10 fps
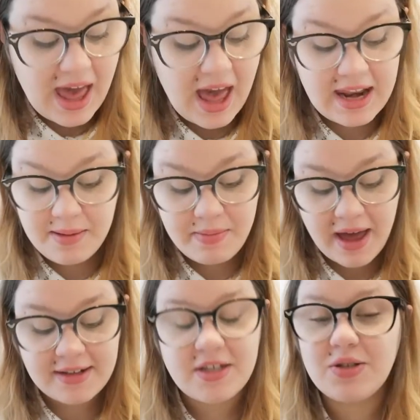Heading
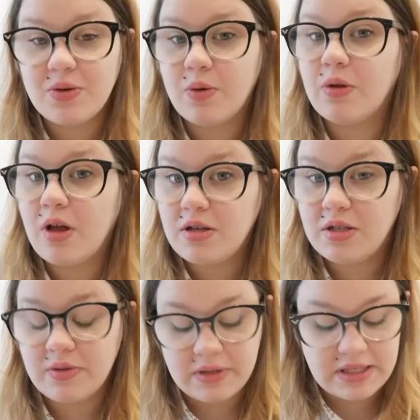back to school on
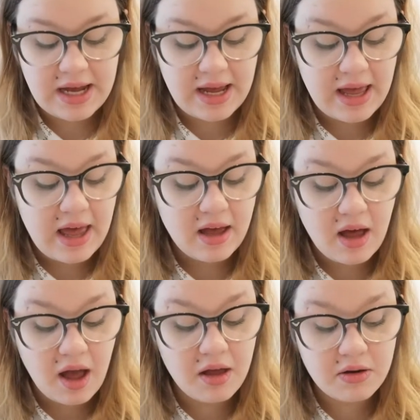Tuesday,
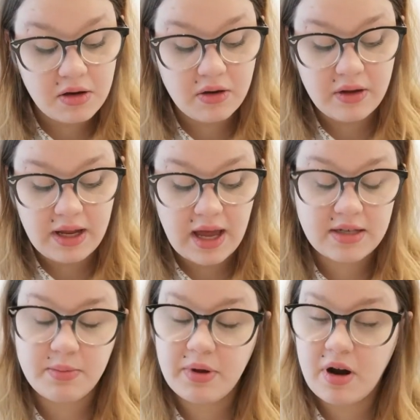Kyle knew he
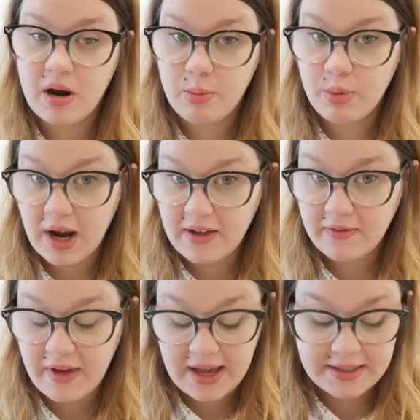had to put on a brave
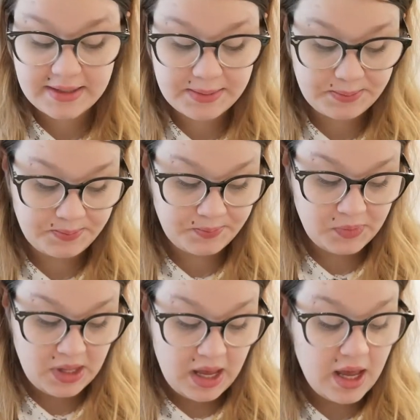face.
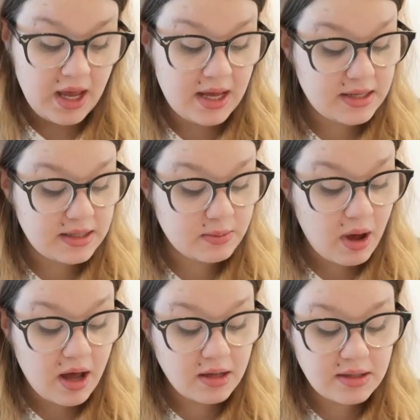He
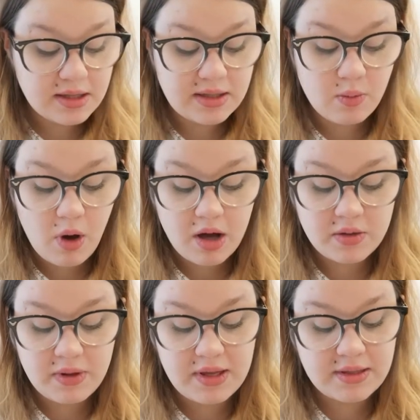smiled as he
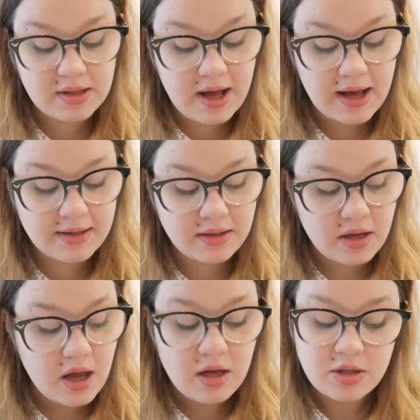walked with his class
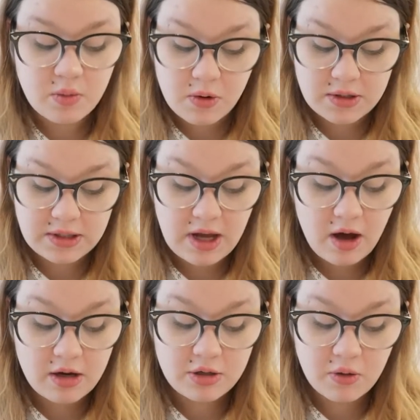towards the
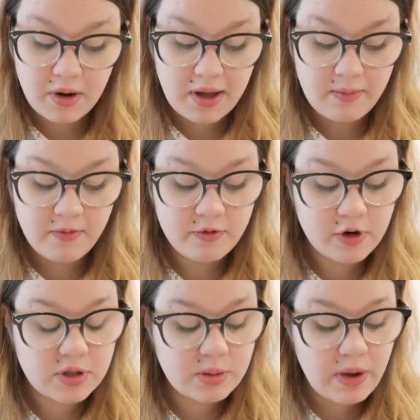auditorium
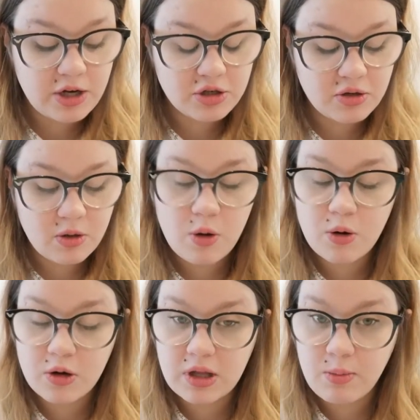for a special
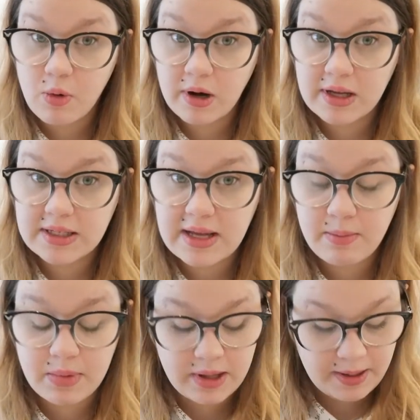early morning
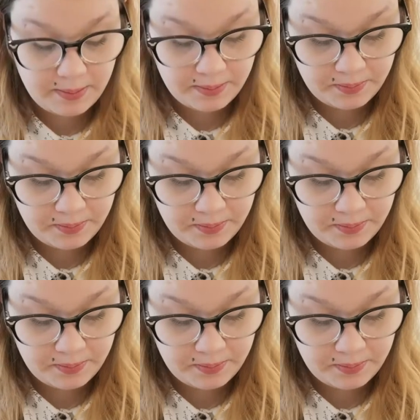assembly,